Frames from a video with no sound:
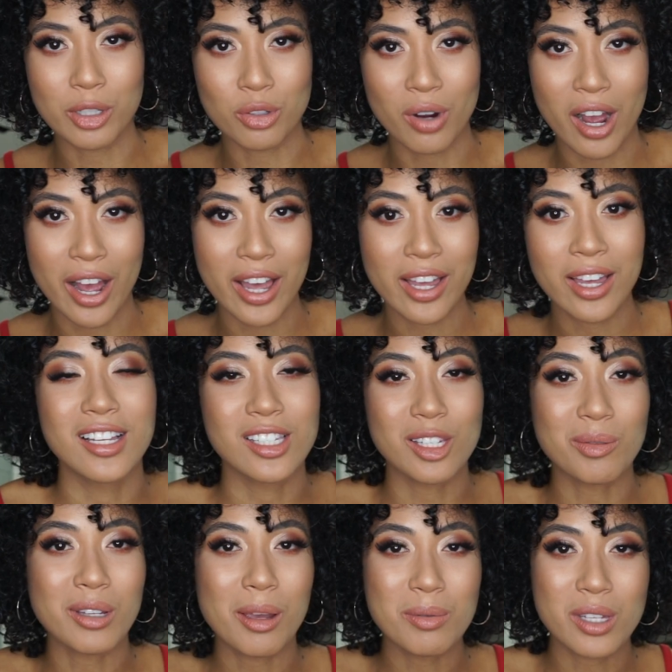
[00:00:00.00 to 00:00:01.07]
dry.
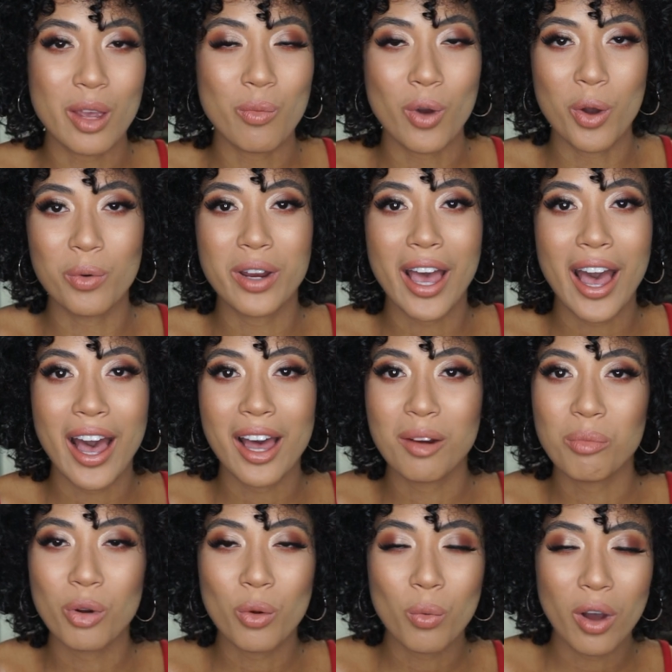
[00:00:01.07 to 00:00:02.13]
Sometimes I won't add
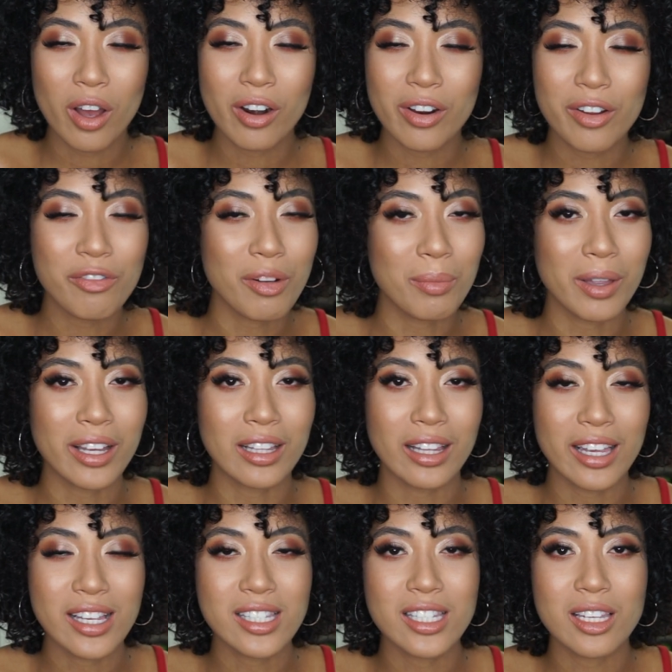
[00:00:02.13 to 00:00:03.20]
more water if I'm like
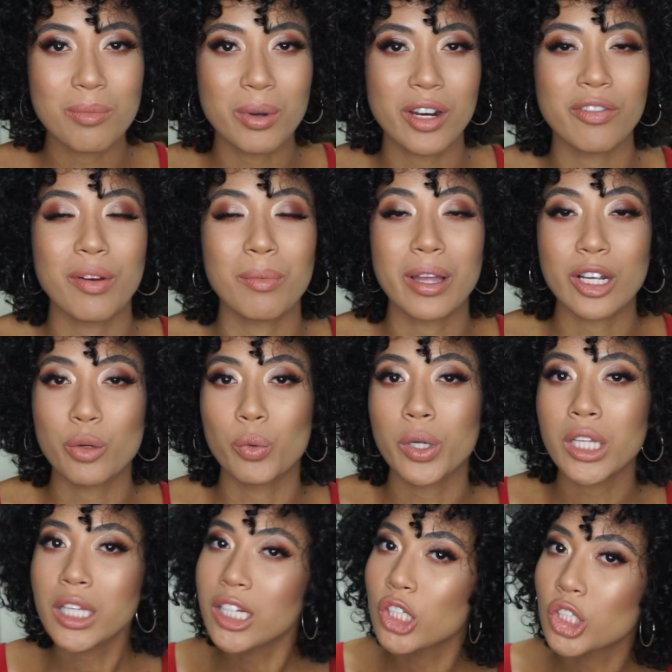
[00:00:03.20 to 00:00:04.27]
lazy, but if I'm like
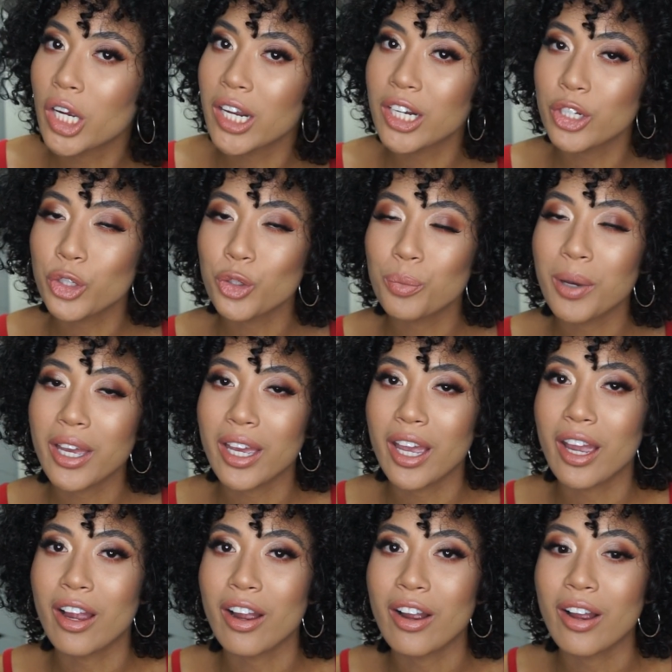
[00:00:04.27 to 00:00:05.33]
really trying to do my
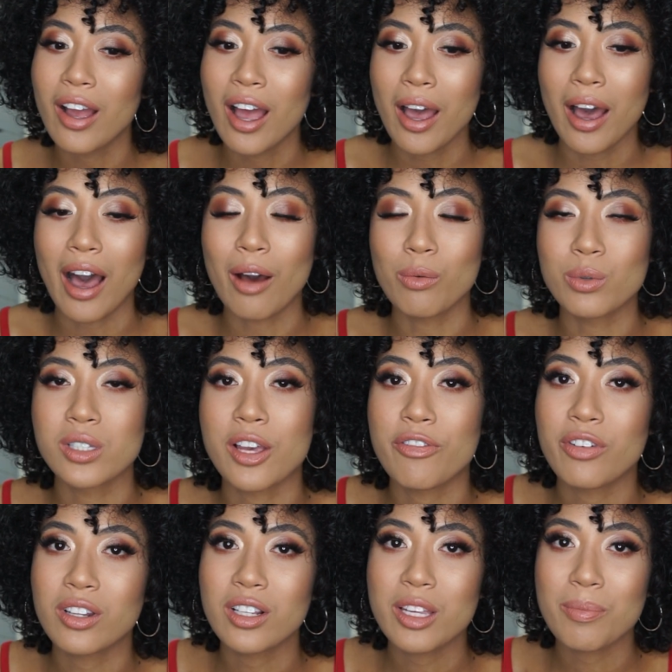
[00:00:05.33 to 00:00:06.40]
hair, I will
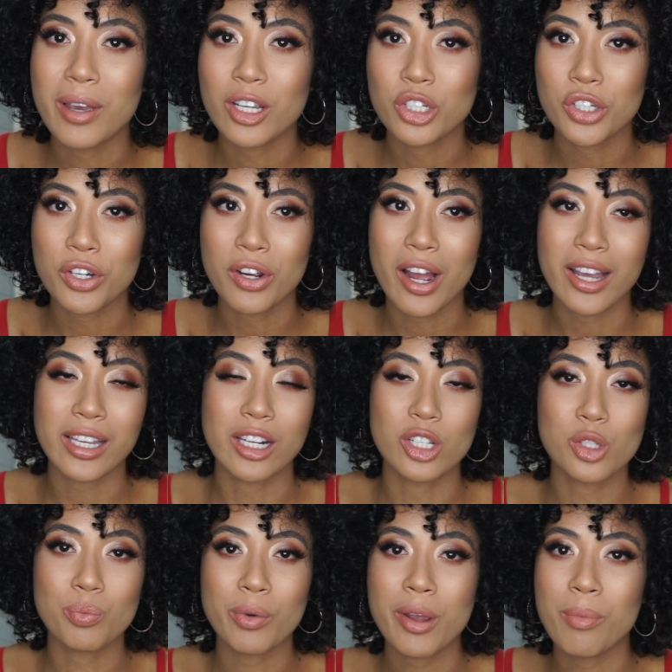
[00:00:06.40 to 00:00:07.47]
definitely make sure I get a
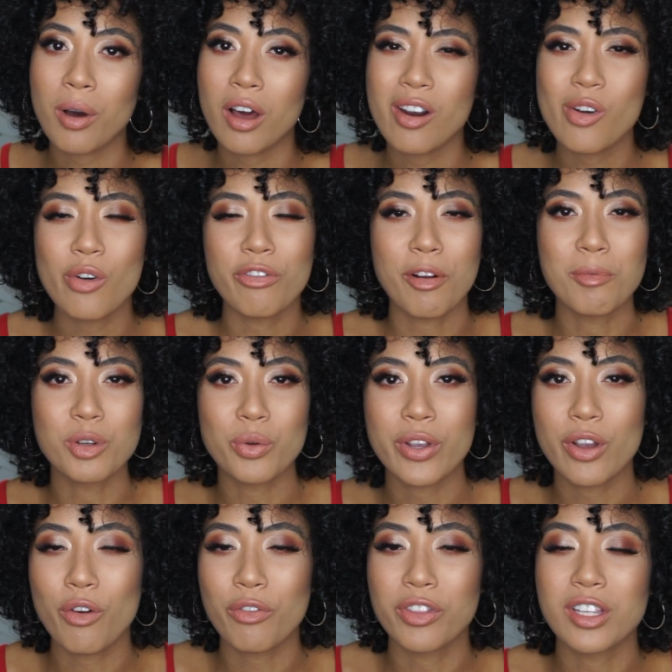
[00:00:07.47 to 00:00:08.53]
spray bottle. If I'm
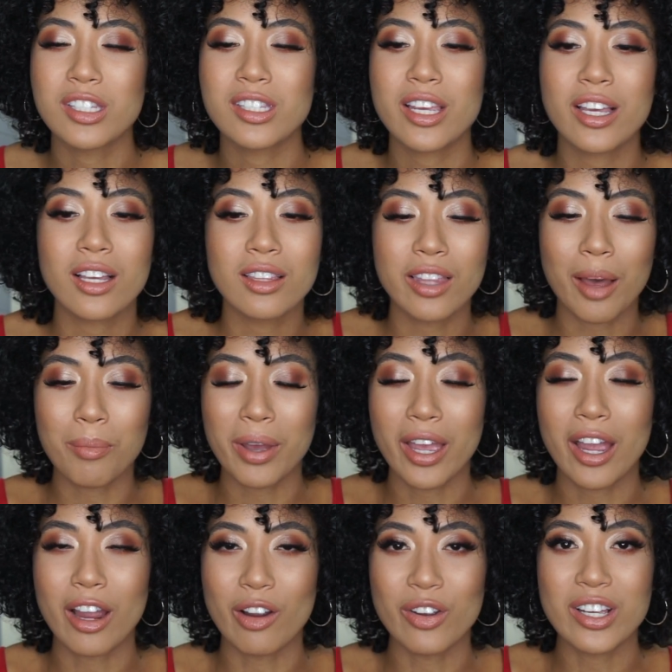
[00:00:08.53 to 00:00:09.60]
doing it over the sink, that my
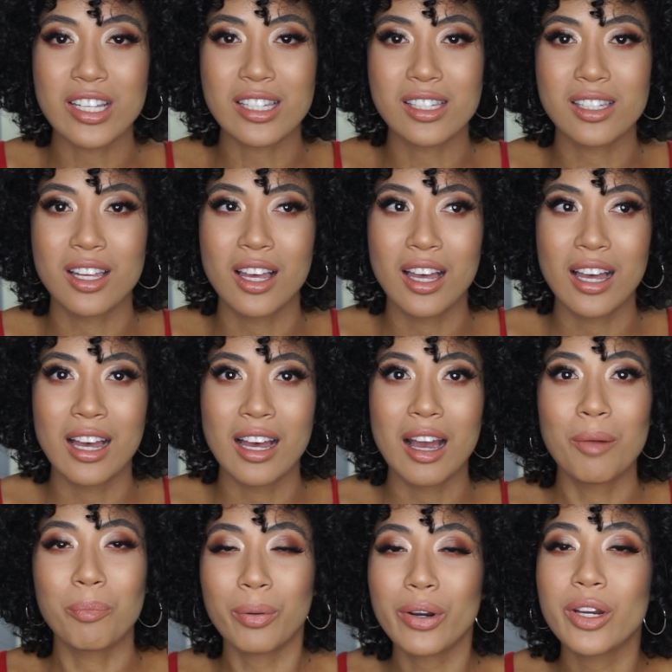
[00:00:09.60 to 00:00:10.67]
hair is
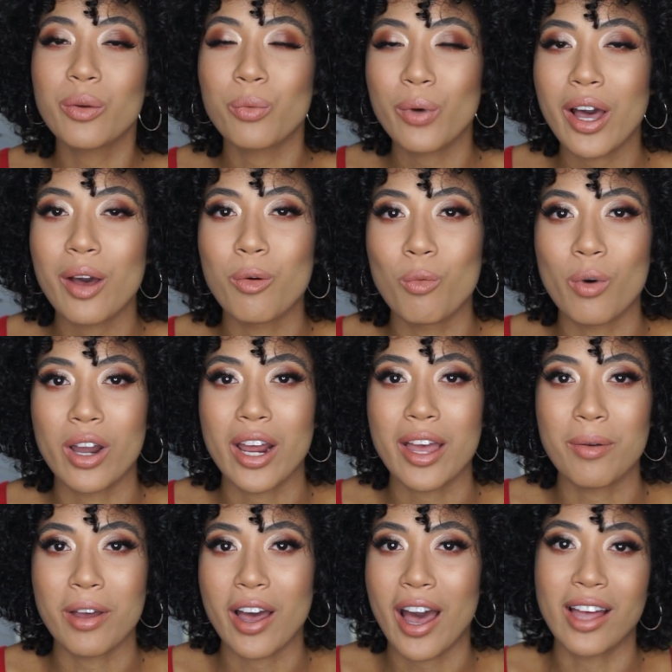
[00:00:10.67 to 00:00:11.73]
pretty wet when
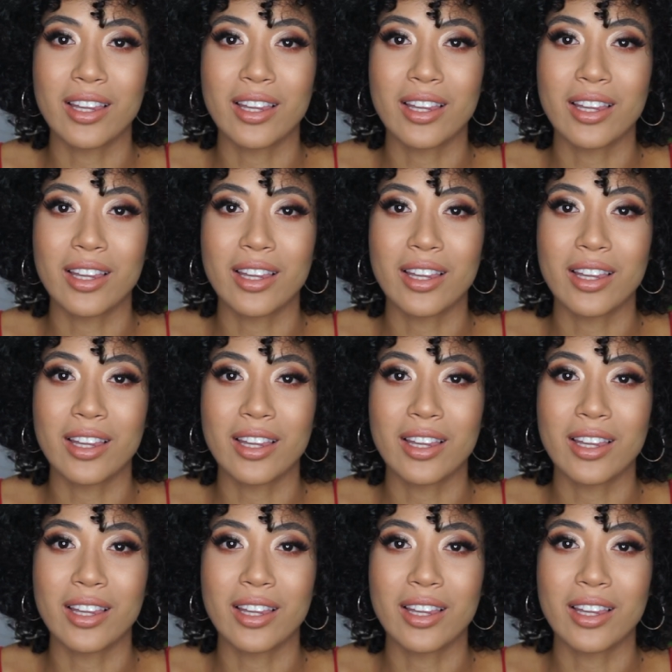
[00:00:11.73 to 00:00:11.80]
I